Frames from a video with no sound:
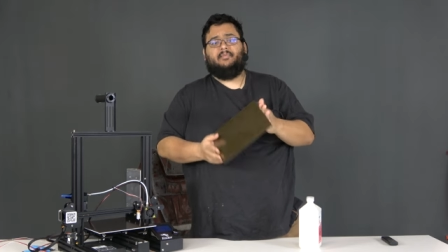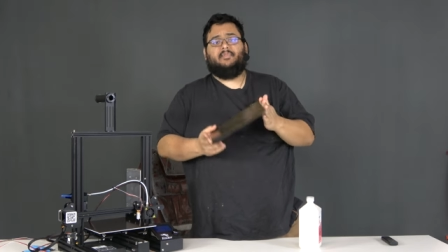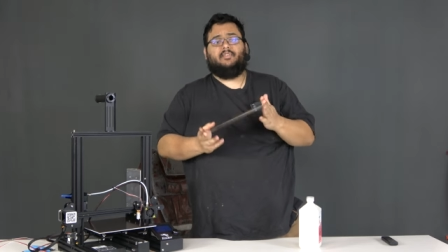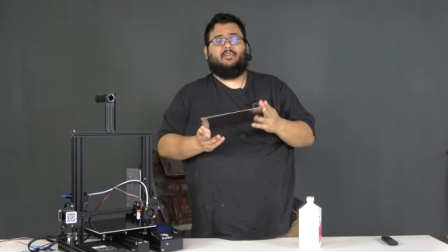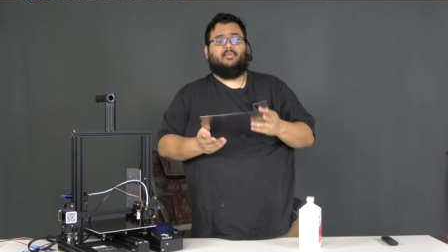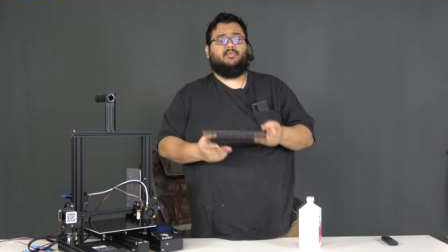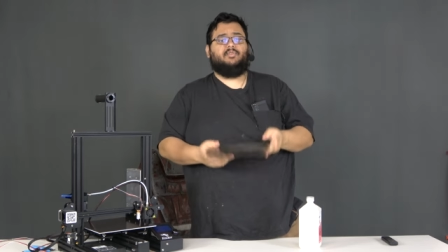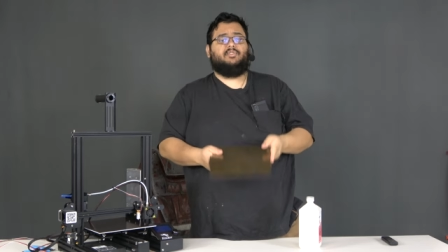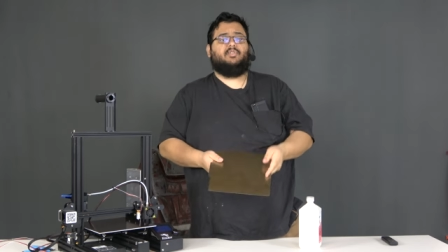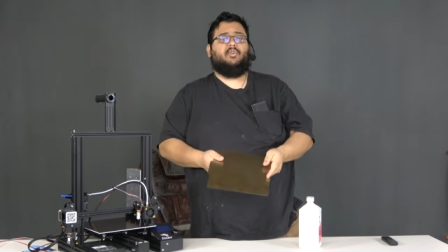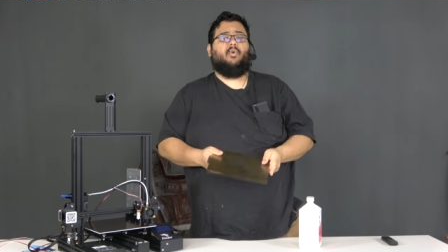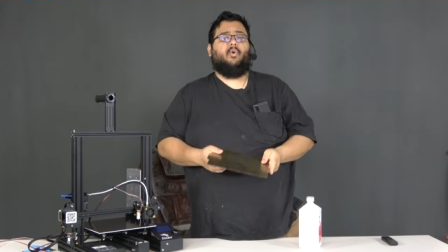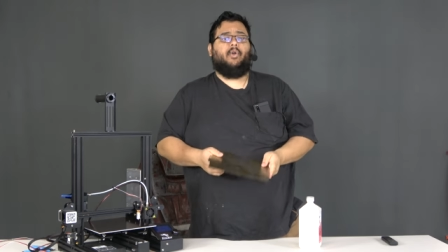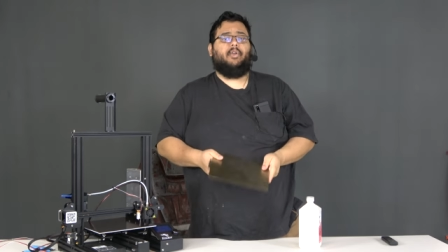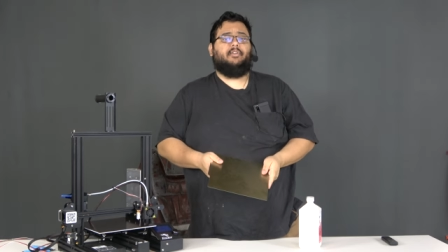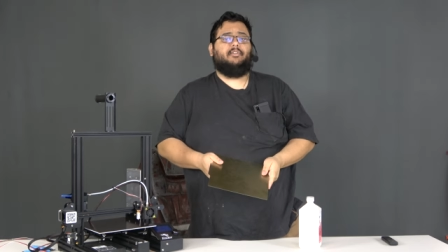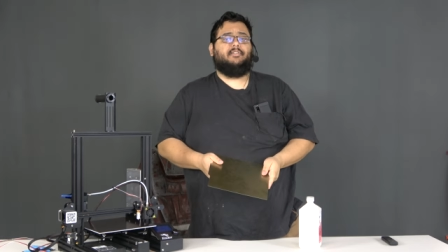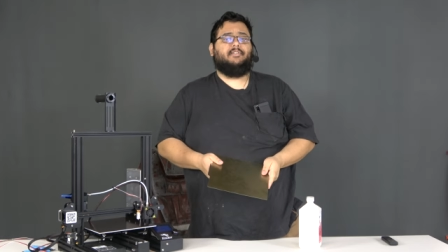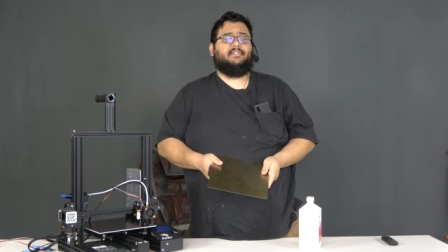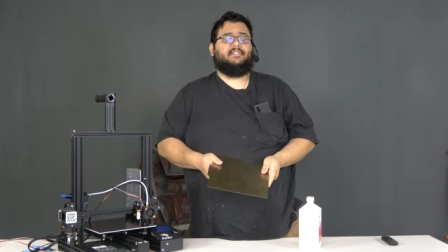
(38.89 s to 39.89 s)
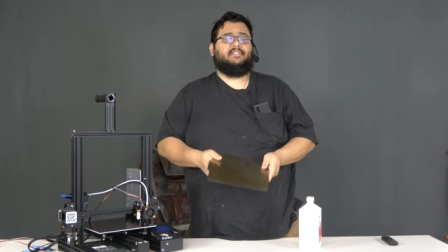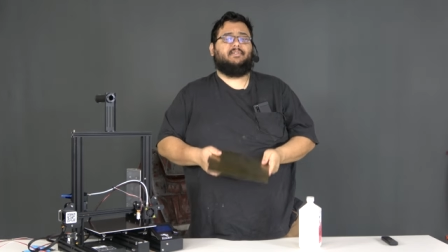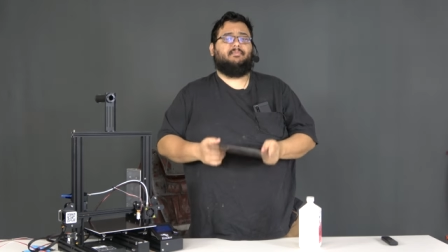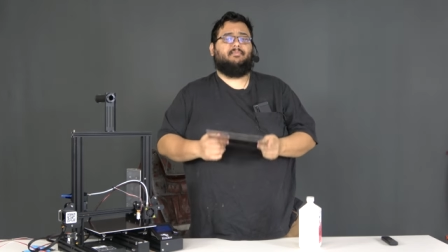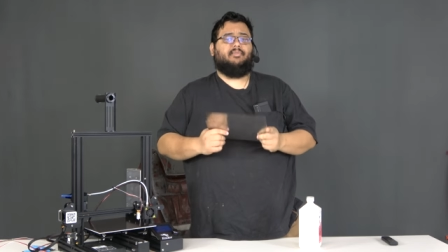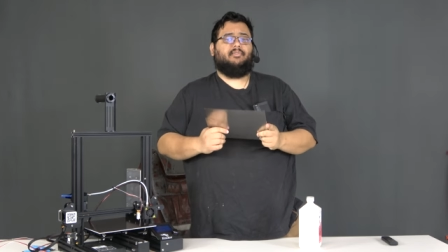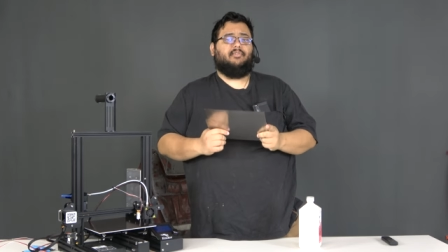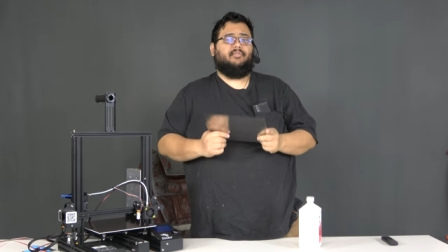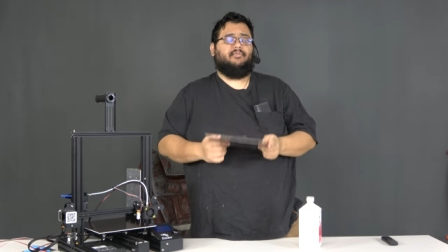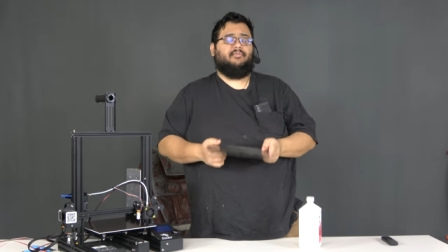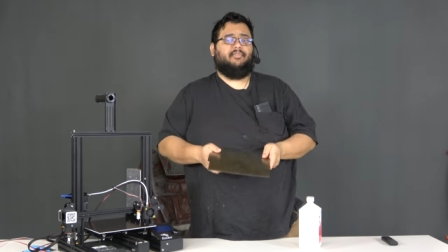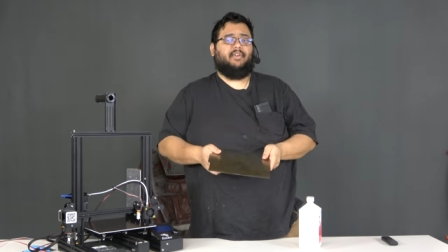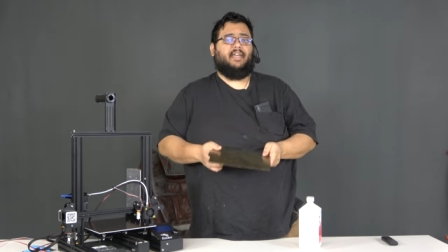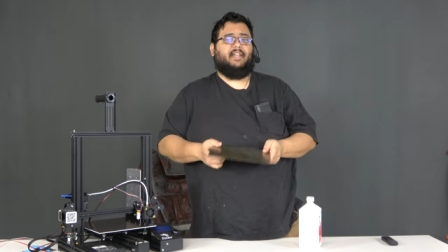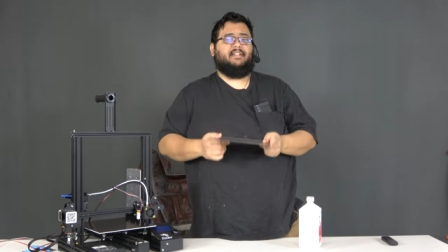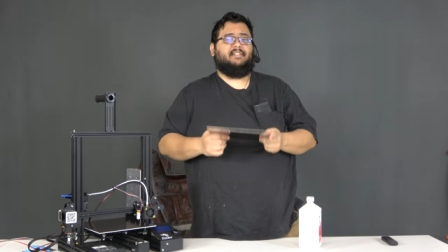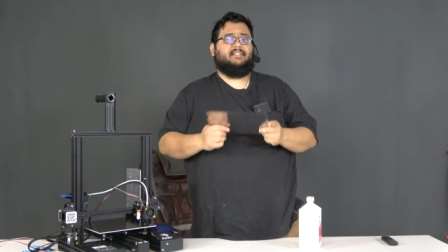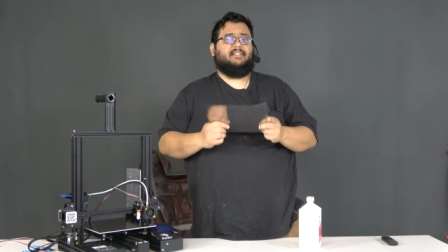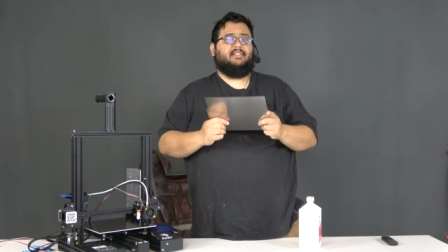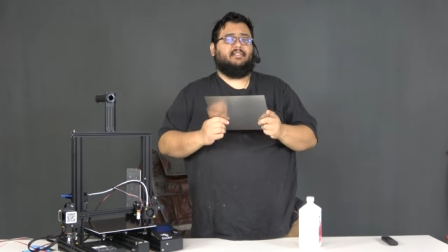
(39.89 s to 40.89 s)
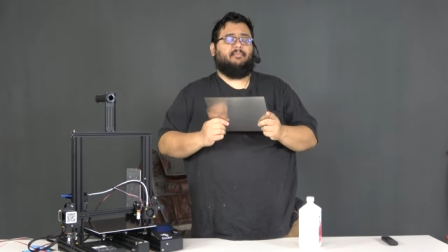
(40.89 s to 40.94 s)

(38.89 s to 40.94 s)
Those oils prevent